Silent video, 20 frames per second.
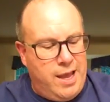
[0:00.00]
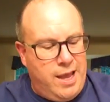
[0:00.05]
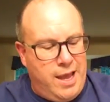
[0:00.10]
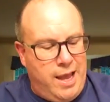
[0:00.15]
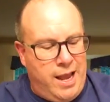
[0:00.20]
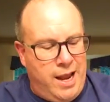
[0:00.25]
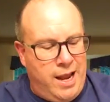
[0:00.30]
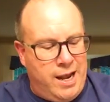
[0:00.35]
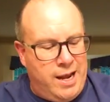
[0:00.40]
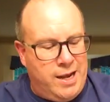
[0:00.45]

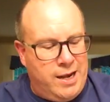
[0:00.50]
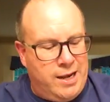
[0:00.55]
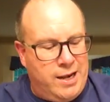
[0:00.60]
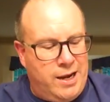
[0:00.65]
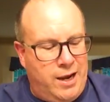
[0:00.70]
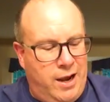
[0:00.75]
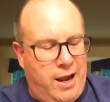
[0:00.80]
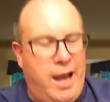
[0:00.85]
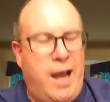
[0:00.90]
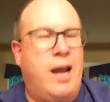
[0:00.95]
and
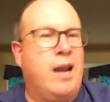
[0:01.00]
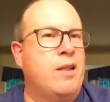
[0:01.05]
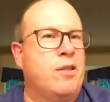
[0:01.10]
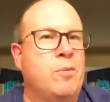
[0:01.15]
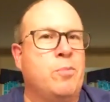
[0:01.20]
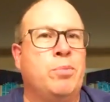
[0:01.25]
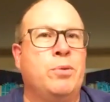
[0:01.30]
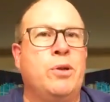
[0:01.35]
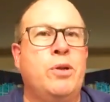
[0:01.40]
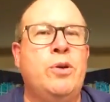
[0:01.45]
out of
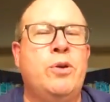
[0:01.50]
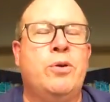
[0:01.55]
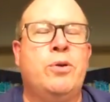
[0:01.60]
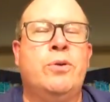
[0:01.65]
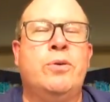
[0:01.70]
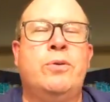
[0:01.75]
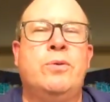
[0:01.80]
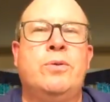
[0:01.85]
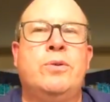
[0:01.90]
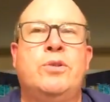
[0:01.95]
the
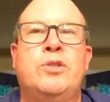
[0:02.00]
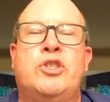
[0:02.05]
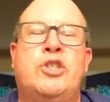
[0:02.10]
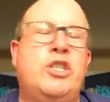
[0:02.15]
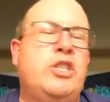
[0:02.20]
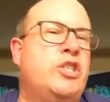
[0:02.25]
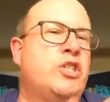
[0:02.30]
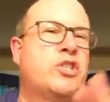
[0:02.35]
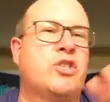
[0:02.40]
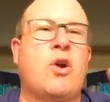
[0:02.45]
blue,
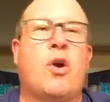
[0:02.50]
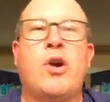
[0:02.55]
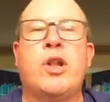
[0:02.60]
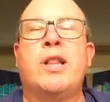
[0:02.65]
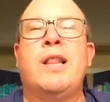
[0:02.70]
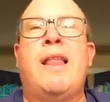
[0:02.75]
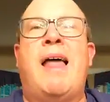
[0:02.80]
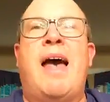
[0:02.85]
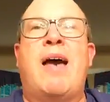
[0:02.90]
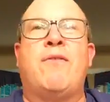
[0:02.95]
she just
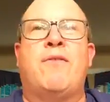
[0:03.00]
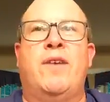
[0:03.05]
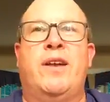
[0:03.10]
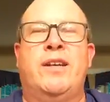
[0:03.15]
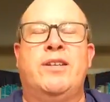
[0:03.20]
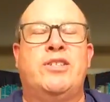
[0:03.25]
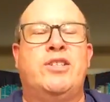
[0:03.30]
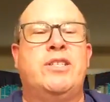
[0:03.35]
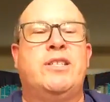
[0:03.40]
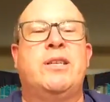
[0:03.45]
started laughing,
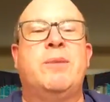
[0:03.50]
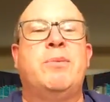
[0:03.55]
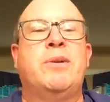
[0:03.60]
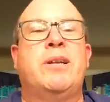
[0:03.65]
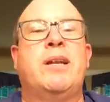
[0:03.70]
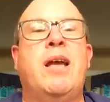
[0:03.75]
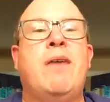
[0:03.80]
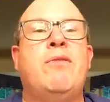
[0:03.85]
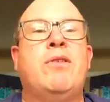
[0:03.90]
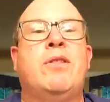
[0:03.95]
and she said,
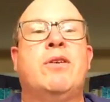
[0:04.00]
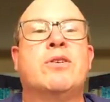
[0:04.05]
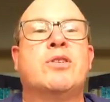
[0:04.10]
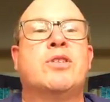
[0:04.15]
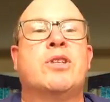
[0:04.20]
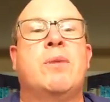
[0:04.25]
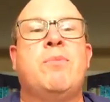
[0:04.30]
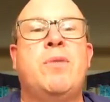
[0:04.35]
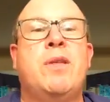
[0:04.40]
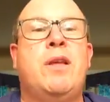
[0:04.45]
"But David,
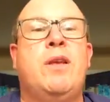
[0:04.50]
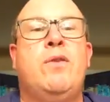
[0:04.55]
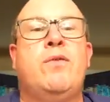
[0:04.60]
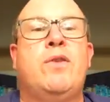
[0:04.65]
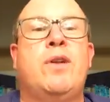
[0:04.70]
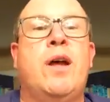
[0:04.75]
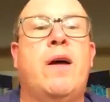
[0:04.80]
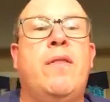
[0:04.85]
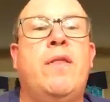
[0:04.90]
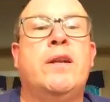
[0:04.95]
there's something
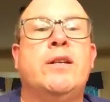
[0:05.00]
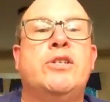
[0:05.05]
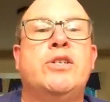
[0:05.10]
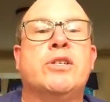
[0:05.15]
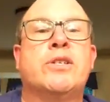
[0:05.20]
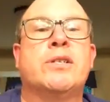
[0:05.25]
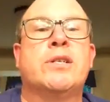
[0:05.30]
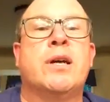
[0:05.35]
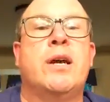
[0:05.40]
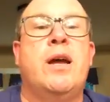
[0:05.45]
you've done that
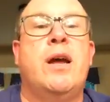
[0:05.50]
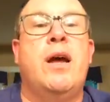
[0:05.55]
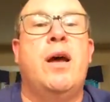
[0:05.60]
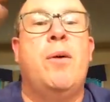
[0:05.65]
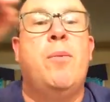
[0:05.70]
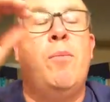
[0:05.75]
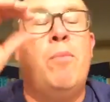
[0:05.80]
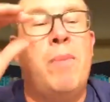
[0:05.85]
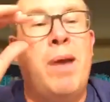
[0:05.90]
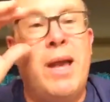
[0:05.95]
just
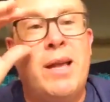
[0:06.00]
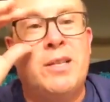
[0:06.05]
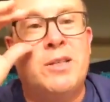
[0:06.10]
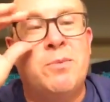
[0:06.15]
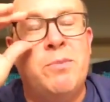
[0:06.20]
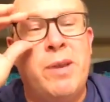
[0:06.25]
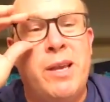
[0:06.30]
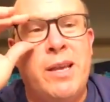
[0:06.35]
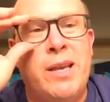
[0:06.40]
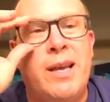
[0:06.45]

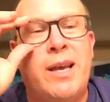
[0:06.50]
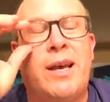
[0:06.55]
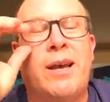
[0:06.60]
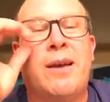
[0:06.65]
makes me